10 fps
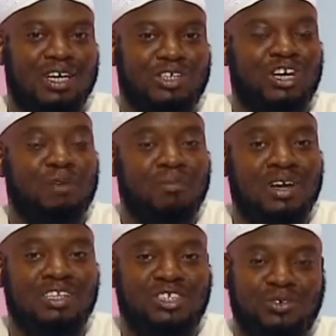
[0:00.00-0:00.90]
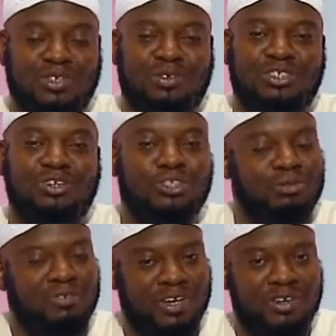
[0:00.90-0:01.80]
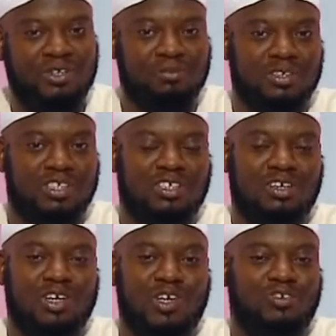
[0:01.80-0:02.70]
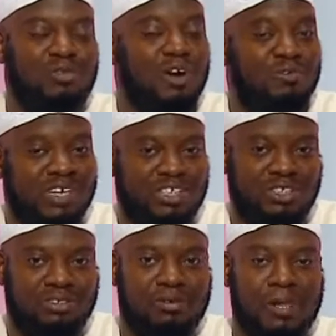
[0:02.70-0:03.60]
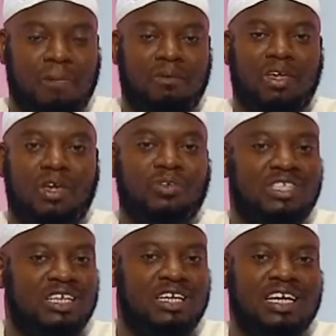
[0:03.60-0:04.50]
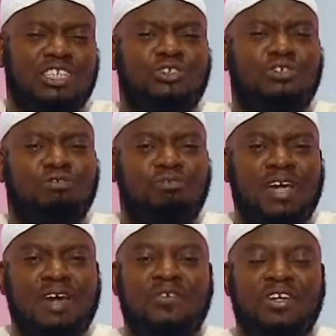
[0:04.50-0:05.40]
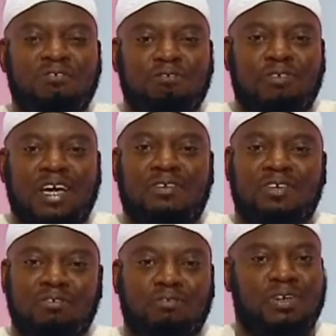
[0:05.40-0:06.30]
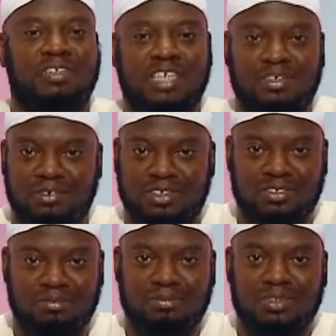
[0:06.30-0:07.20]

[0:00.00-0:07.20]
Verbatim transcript: So our mother Sauda was known to be very humorous. From her virtue, it was said that she was very, very, very generous.